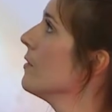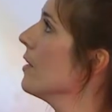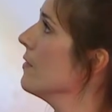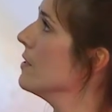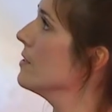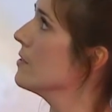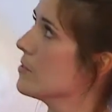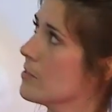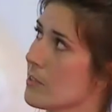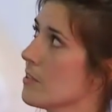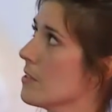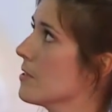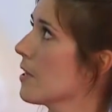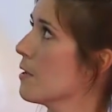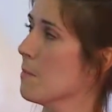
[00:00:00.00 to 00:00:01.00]
And this is just
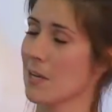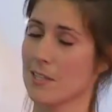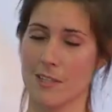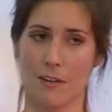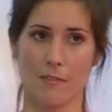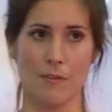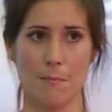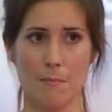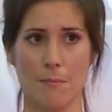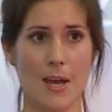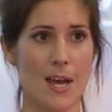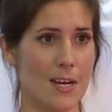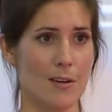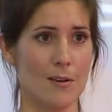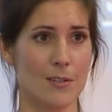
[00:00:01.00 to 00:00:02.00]
a schematic from
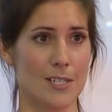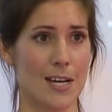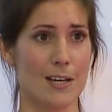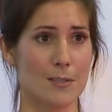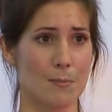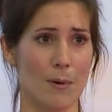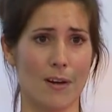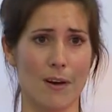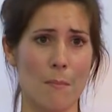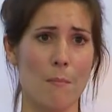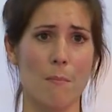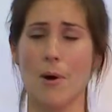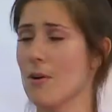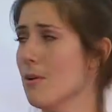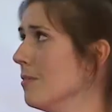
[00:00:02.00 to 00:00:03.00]
any old textbook on
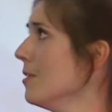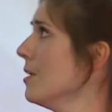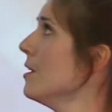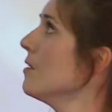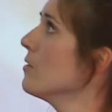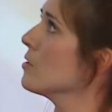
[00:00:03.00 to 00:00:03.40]
bone